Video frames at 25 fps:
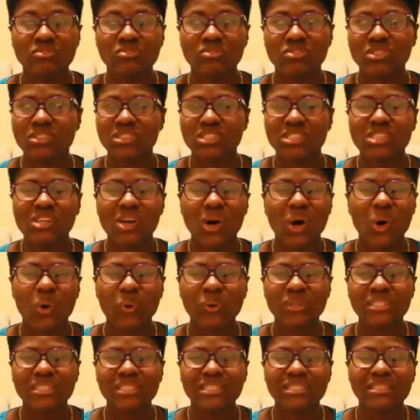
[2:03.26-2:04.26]
see
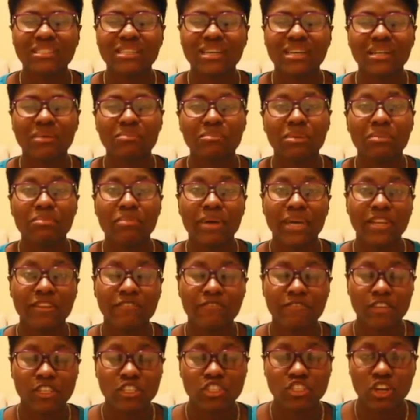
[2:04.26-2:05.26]
how it is gonna be
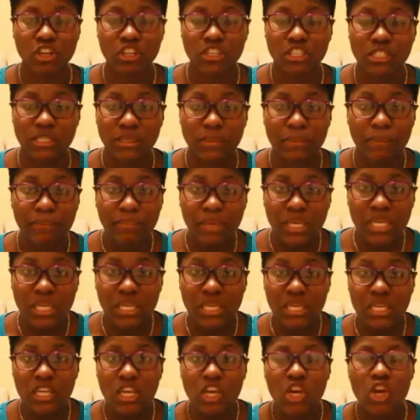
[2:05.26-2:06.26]
beneficial to
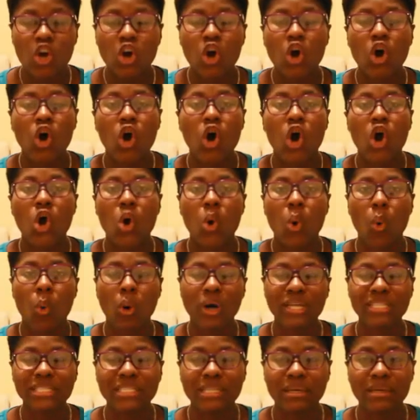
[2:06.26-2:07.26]
me or
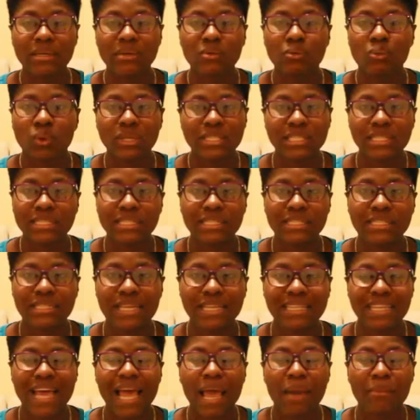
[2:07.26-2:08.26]
what it is
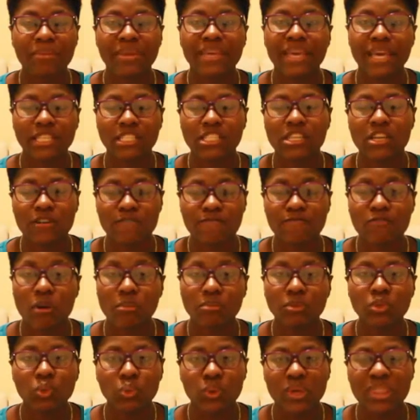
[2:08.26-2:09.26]
that I'm getting
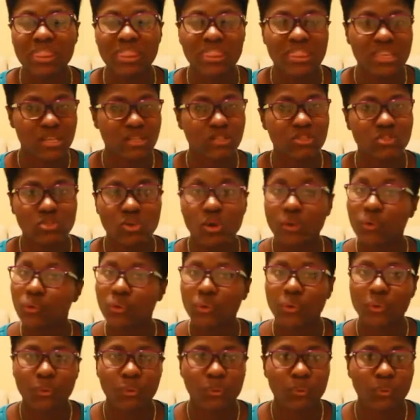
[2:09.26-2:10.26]
from doing this.
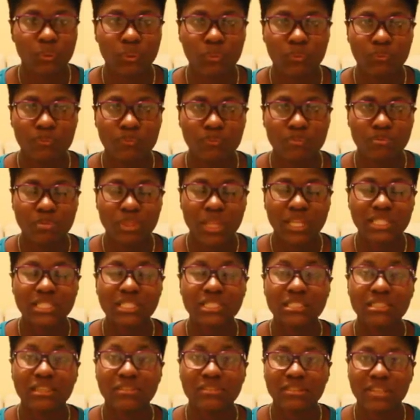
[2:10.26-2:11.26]
No, that
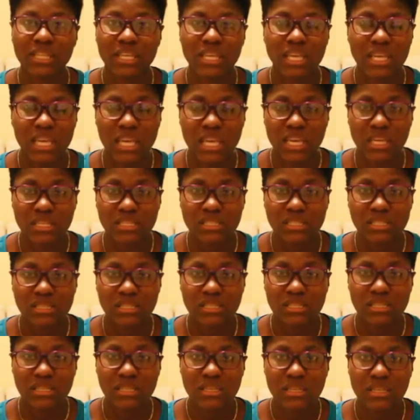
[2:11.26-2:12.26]
is never the
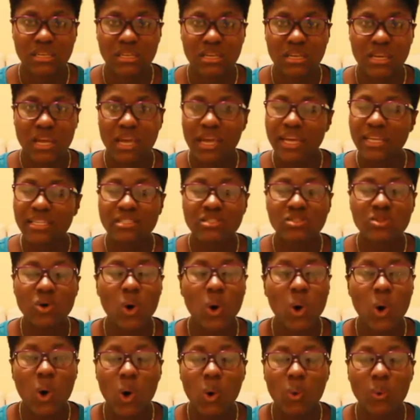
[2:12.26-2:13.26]
case. It is
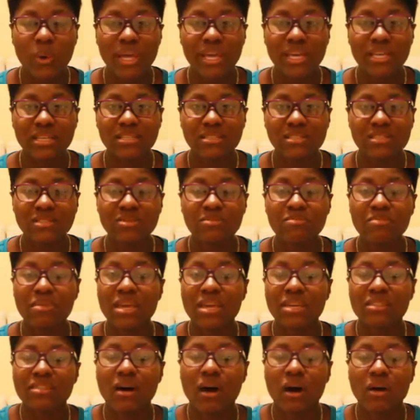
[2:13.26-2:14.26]
always to
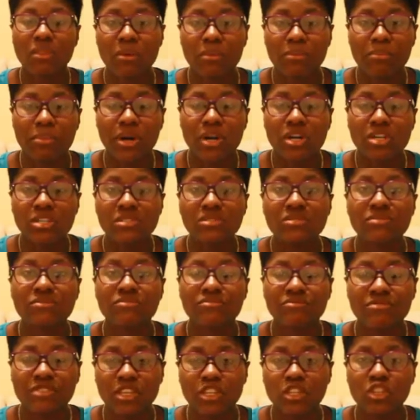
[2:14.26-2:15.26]
make the other person
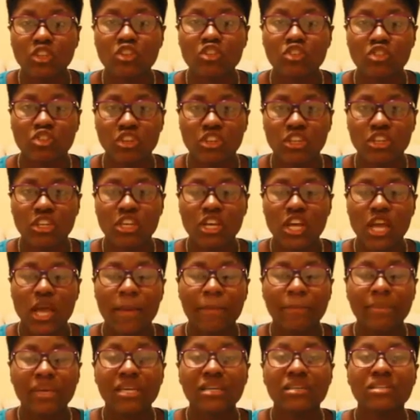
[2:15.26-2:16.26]
feel good,
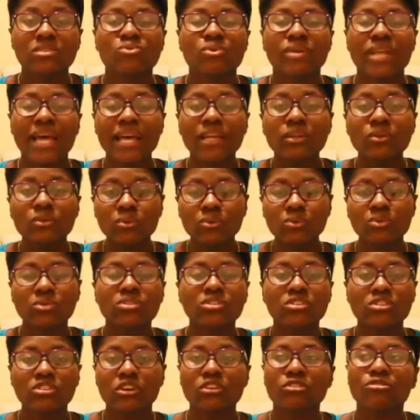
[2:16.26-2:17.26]
because when I do
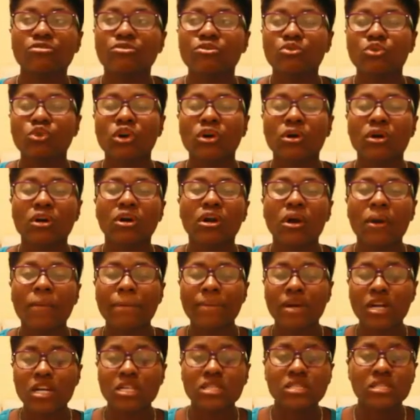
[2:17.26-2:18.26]
stuff for
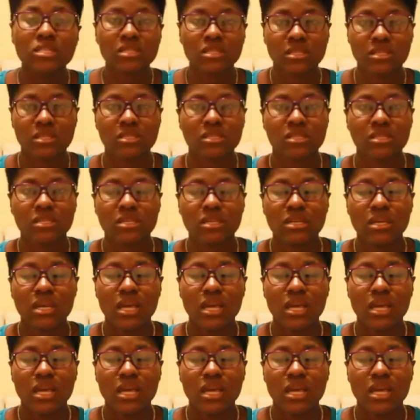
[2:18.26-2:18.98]
persons,